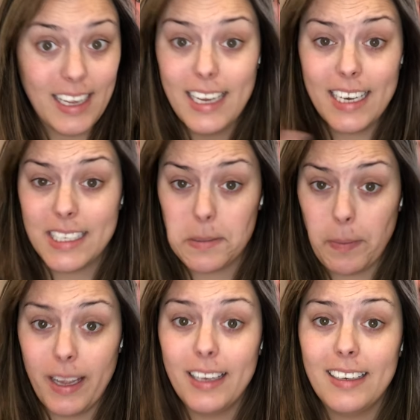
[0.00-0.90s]
It has
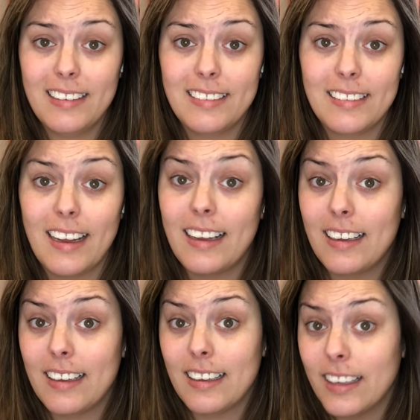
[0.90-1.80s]
been
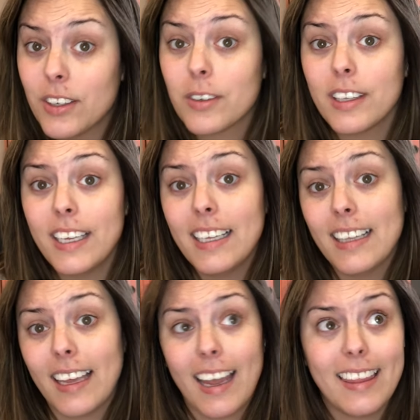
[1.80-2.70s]
literally
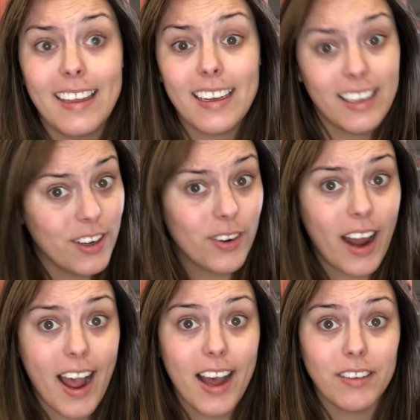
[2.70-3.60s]
like I think a year and
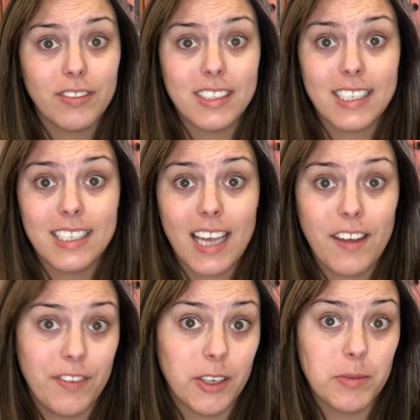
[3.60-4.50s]
a half since I
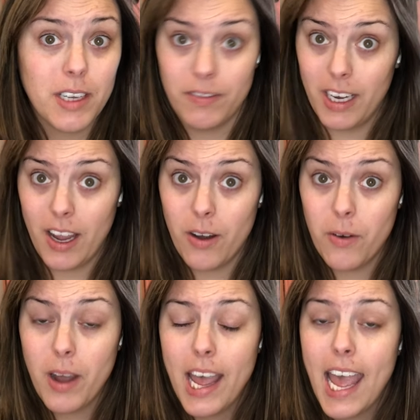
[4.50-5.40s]
filmed a
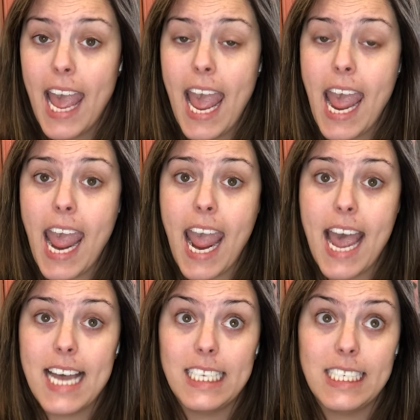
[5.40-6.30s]
video,
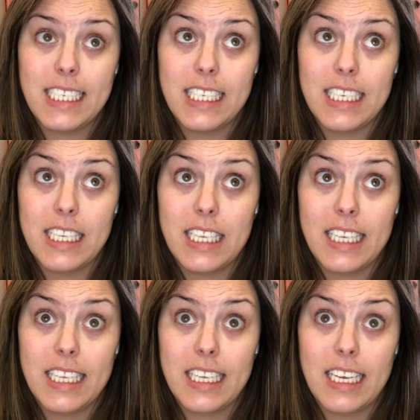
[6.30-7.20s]
and
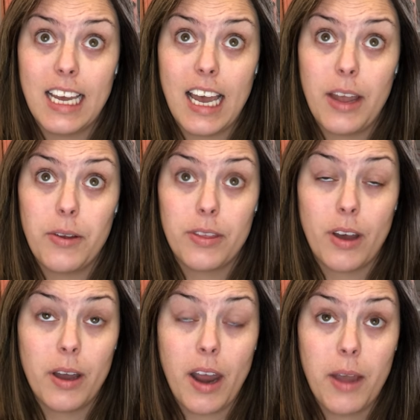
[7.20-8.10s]
I
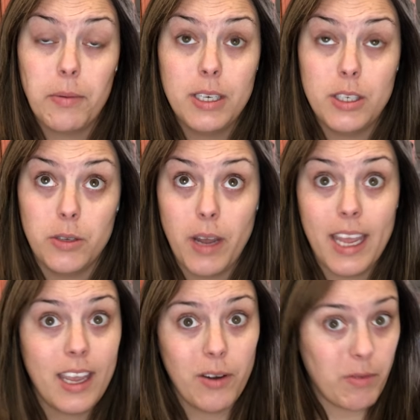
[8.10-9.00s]
thought I would do a
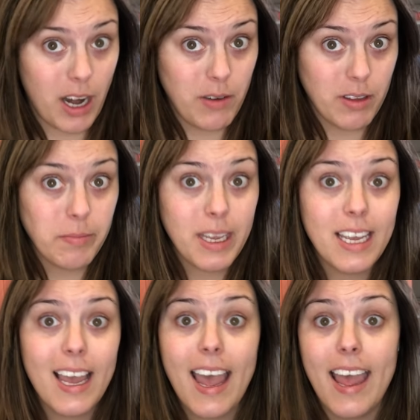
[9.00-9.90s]
get ready with
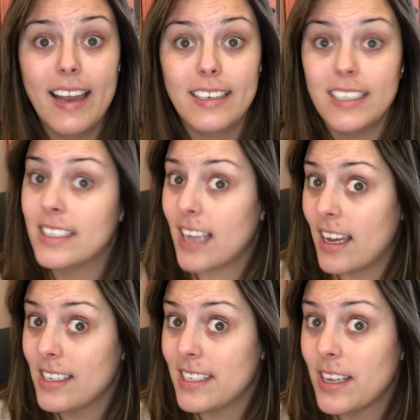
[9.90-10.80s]
me and
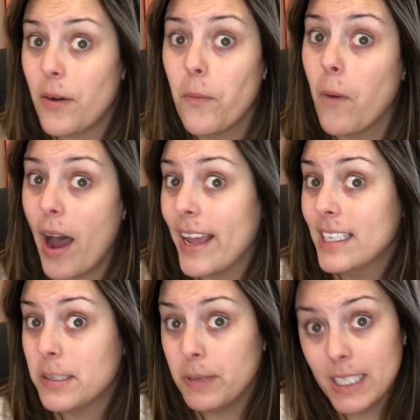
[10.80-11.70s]
discuss why
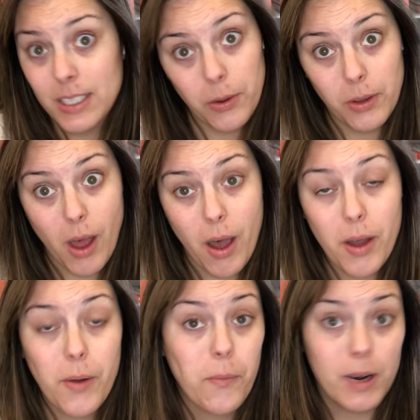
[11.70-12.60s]
it's been so
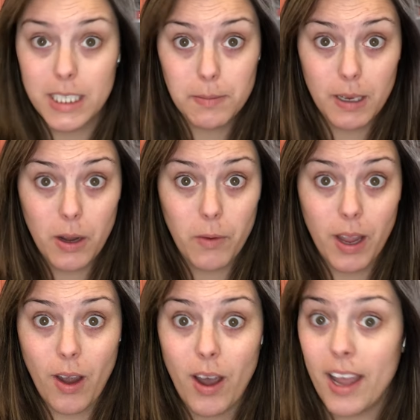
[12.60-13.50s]
long, what's been going
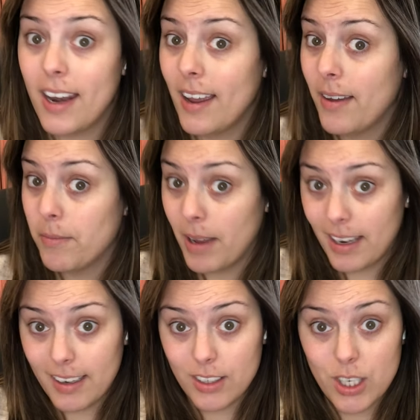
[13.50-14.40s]
on, my
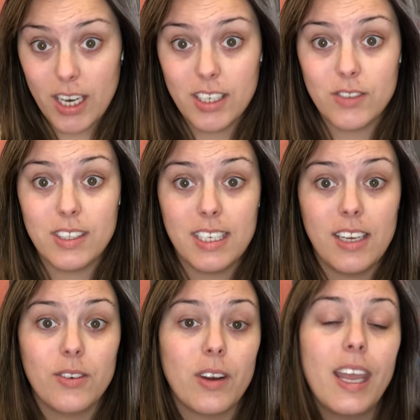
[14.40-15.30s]
little change of
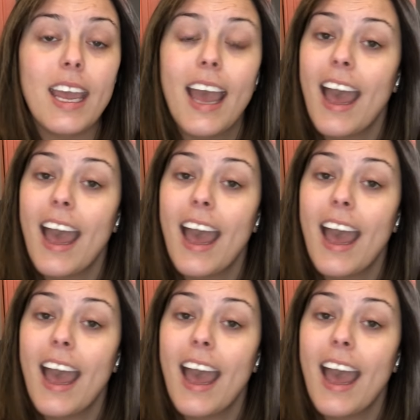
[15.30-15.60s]
scenery.